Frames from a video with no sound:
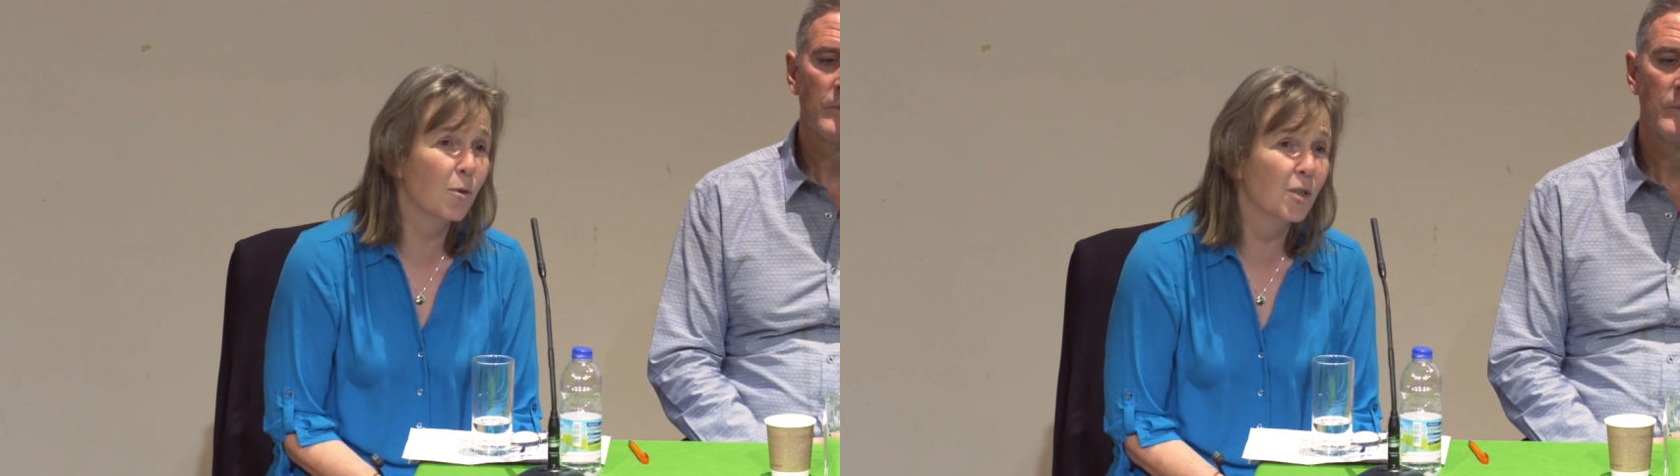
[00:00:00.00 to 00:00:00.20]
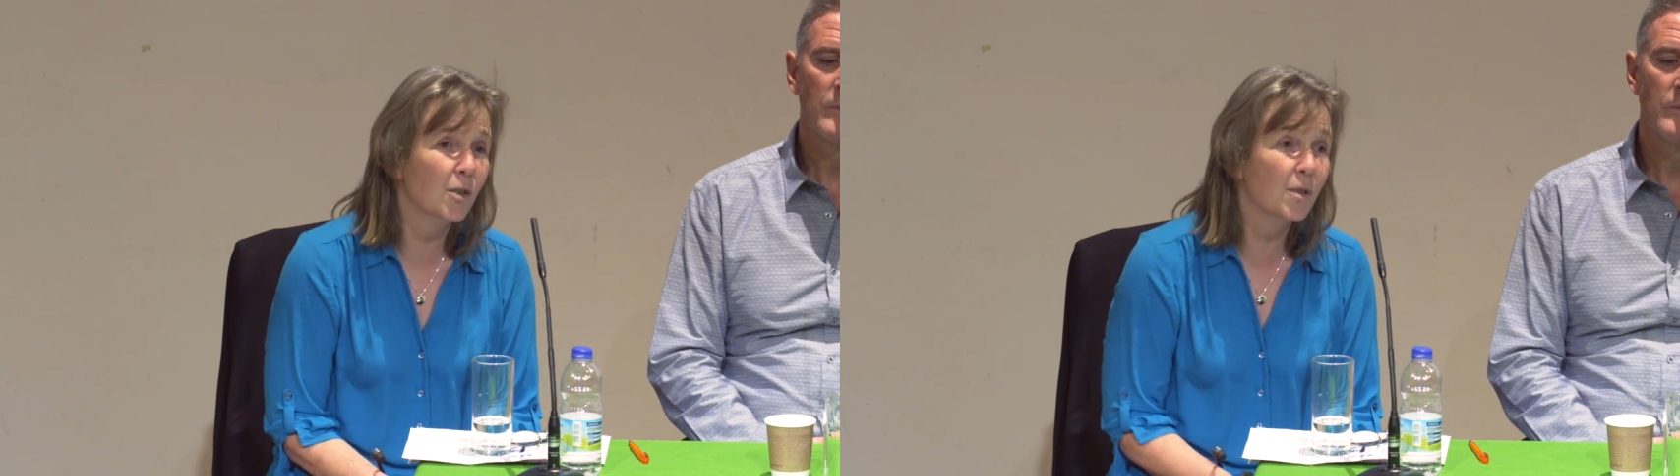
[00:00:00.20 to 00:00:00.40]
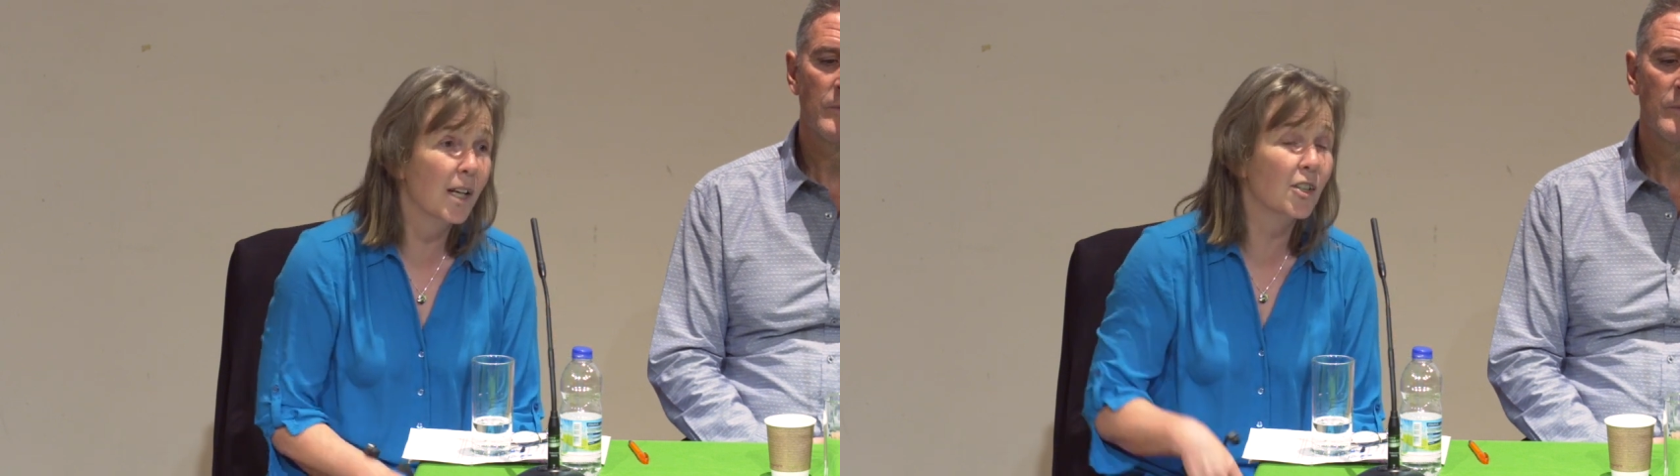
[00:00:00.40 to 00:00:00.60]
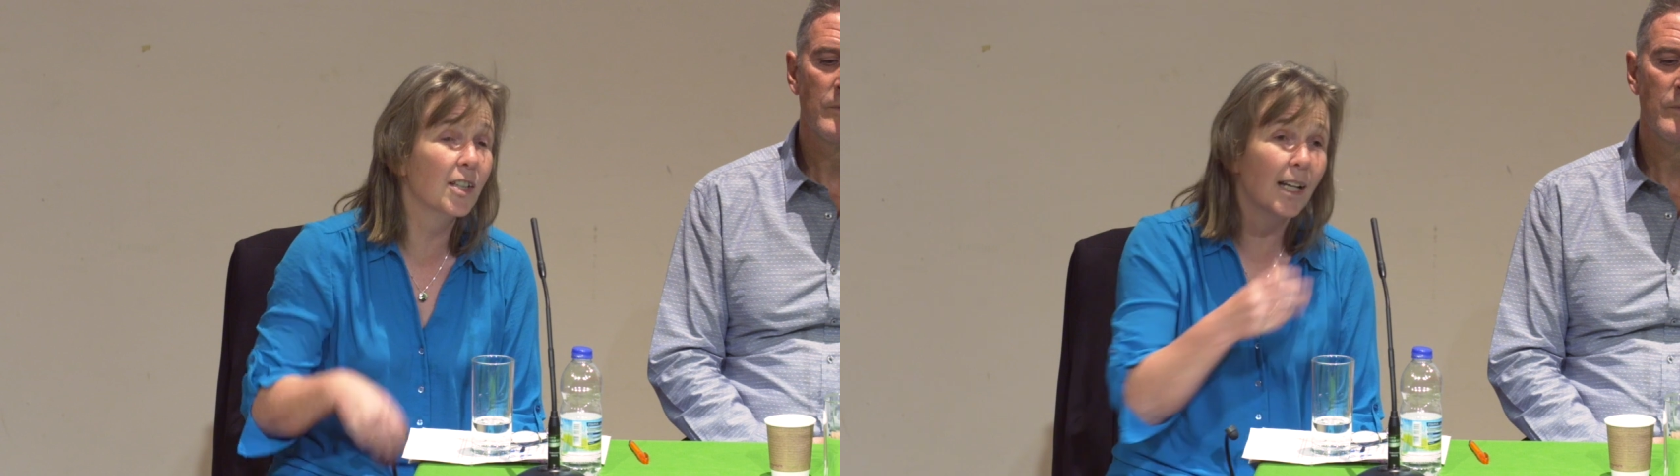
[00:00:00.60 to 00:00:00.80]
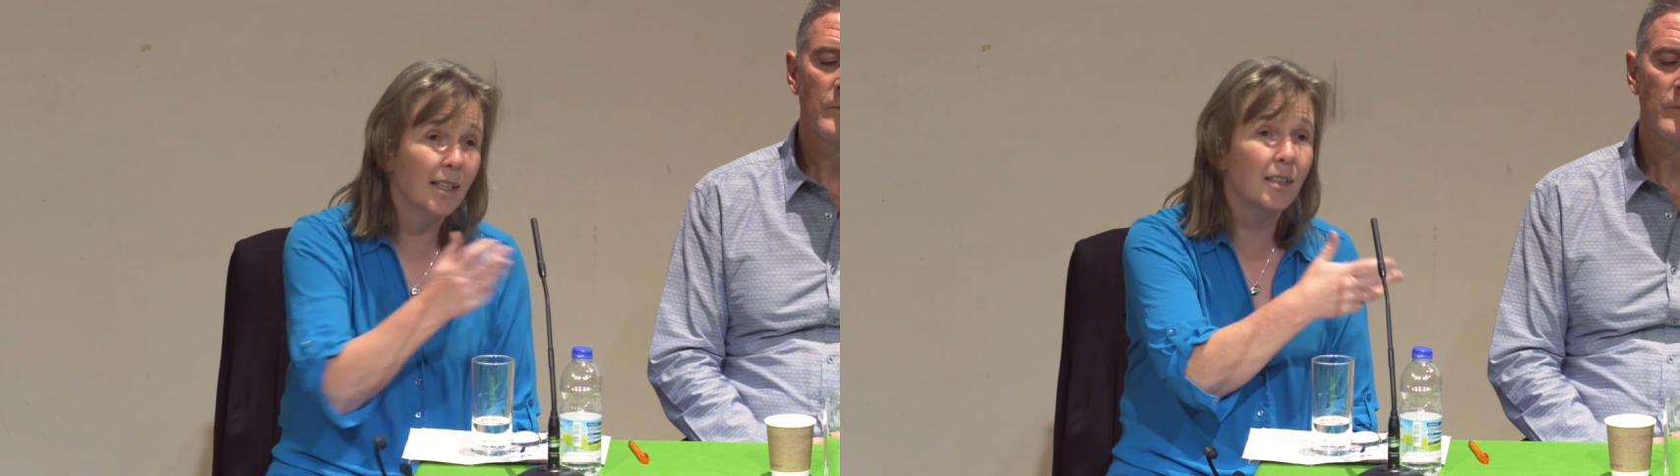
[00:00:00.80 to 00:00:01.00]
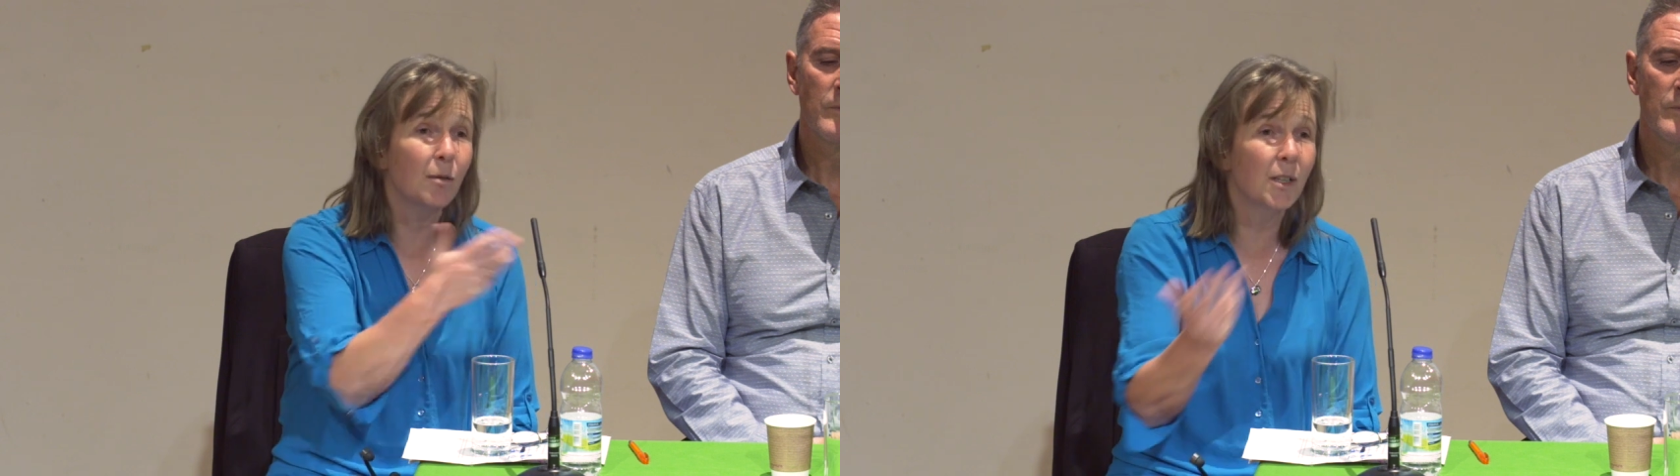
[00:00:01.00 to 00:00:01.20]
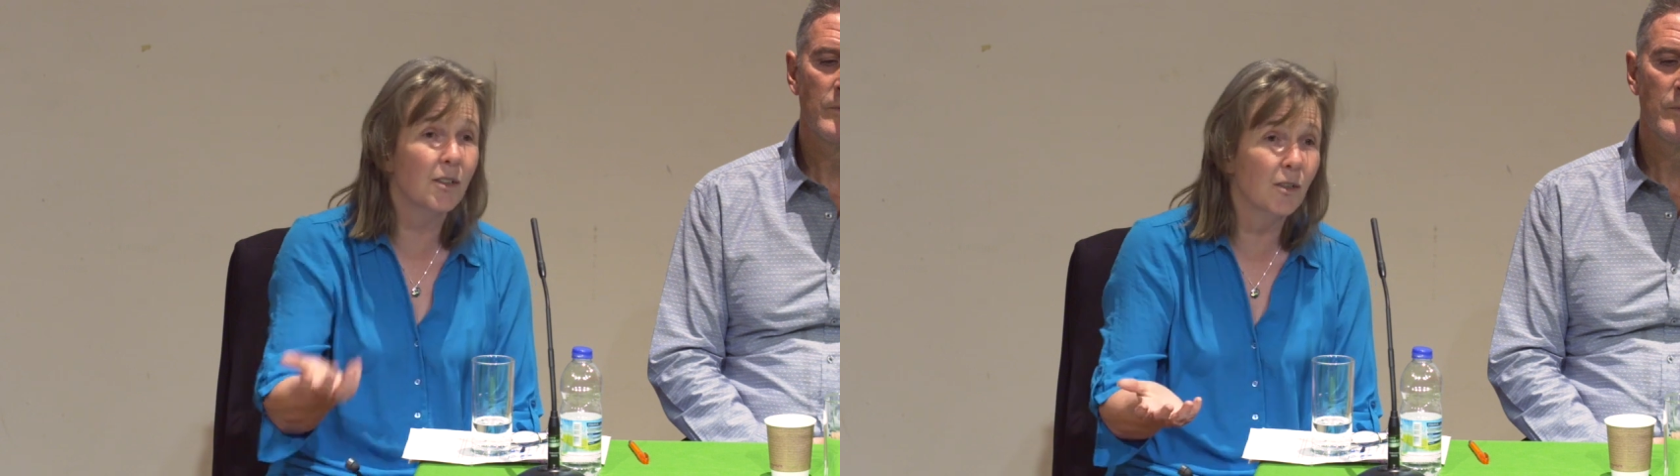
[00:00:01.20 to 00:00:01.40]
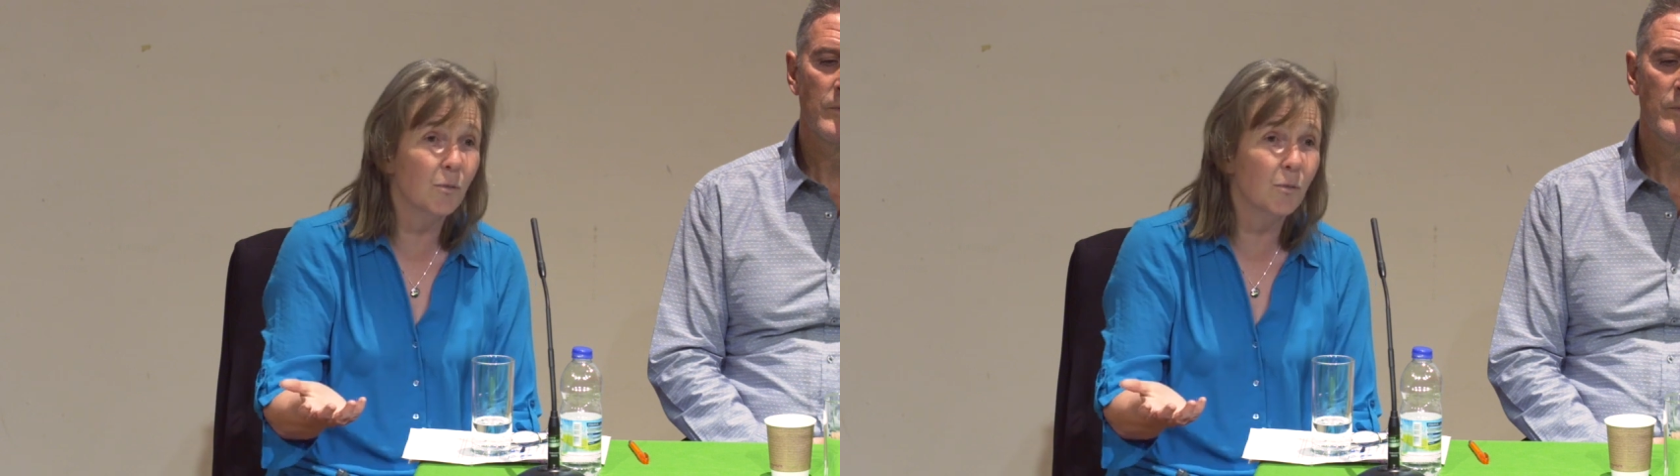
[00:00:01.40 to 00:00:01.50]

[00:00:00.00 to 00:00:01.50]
project was actually getting them into